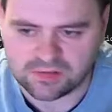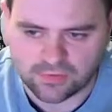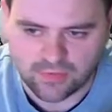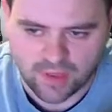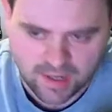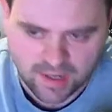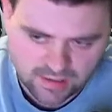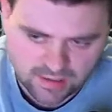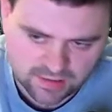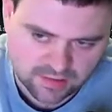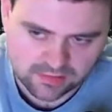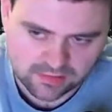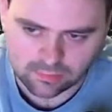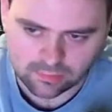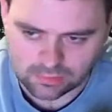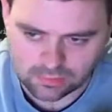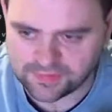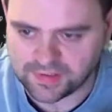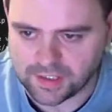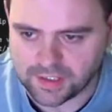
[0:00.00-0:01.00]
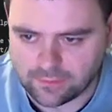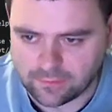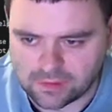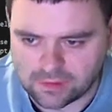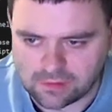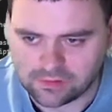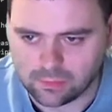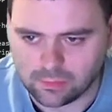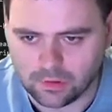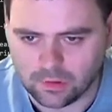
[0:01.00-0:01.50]
the alias was dev
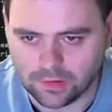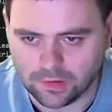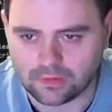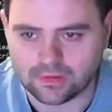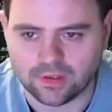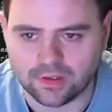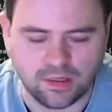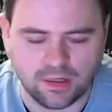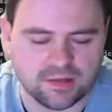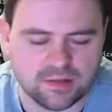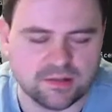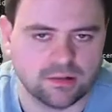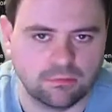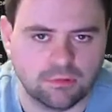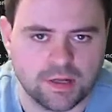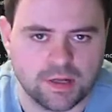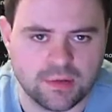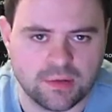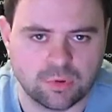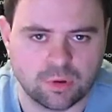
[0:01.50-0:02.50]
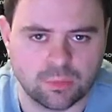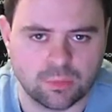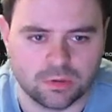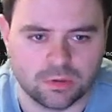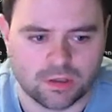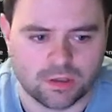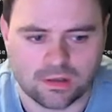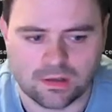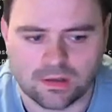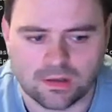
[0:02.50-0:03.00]
user 1. Okay, I need to read
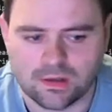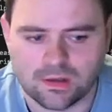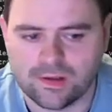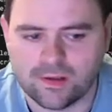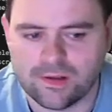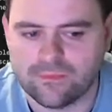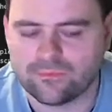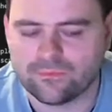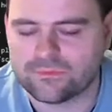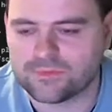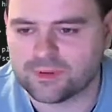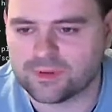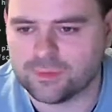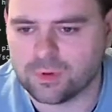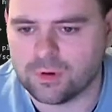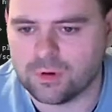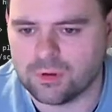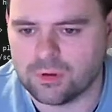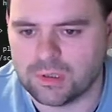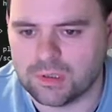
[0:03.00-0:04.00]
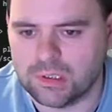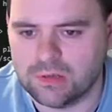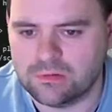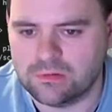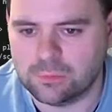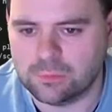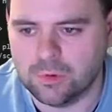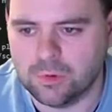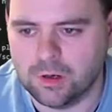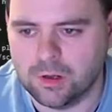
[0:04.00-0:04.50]
properly. So we've got
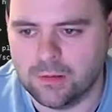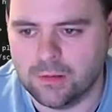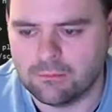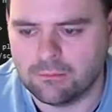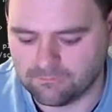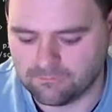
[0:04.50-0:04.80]
user 1